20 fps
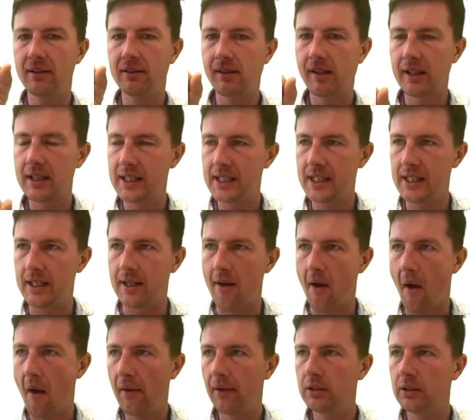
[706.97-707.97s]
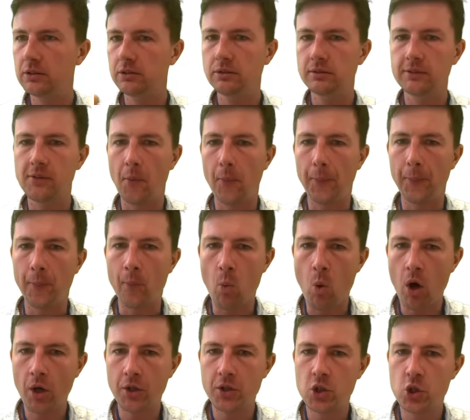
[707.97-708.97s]
Here,
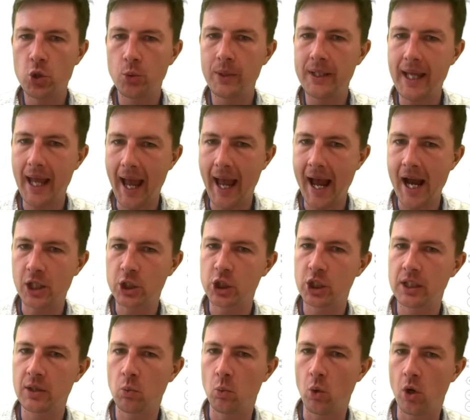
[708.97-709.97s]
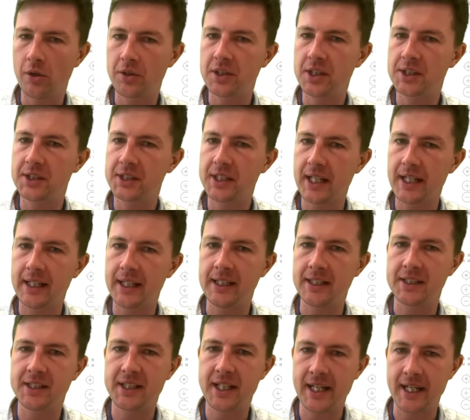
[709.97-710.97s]
what do we actually want to set
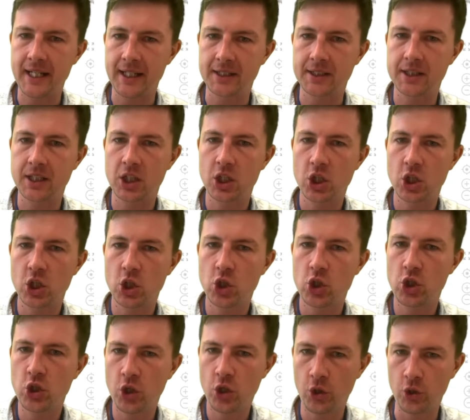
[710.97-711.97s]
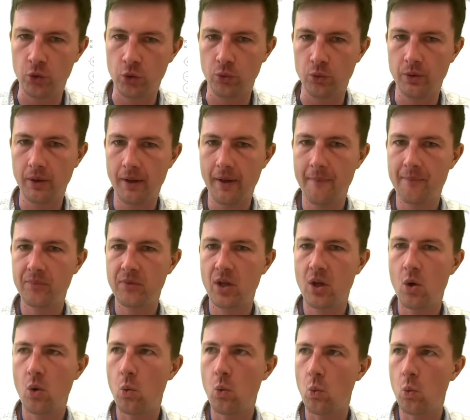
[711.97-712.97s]
its text to?
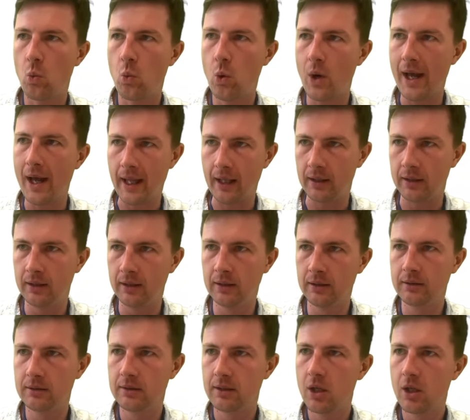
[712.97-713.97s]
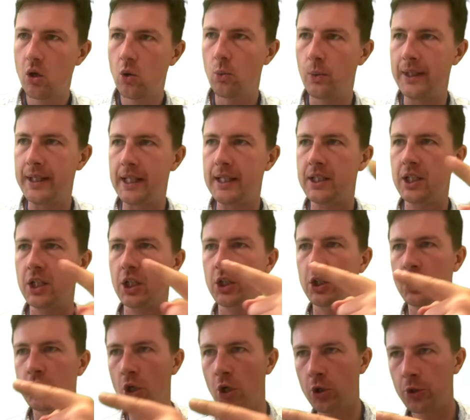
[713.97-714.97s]
Well, we need to
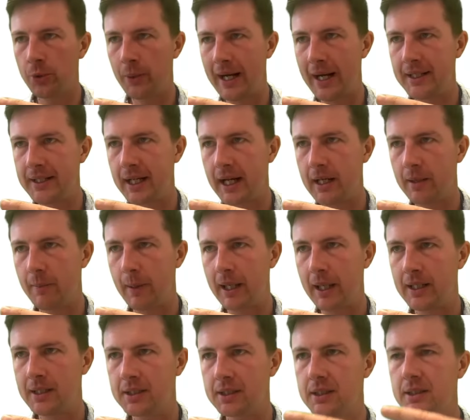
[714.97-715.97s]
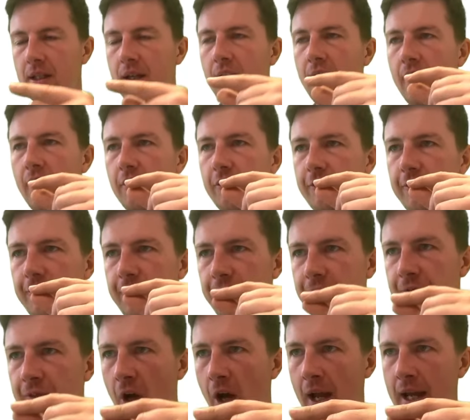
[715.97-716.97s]
go to our database,
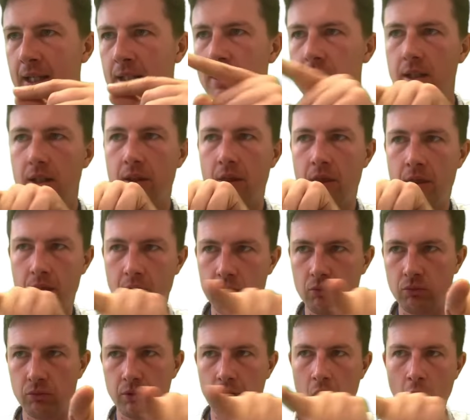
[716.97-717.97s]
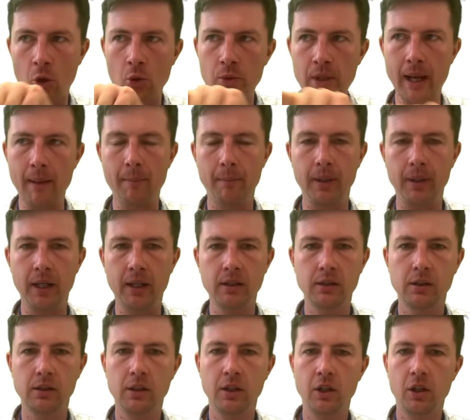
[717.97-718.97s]
find the row number
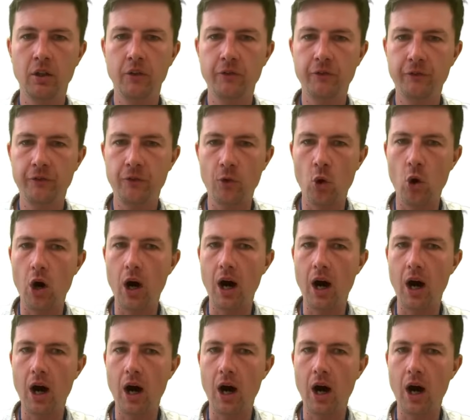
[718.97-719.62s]
for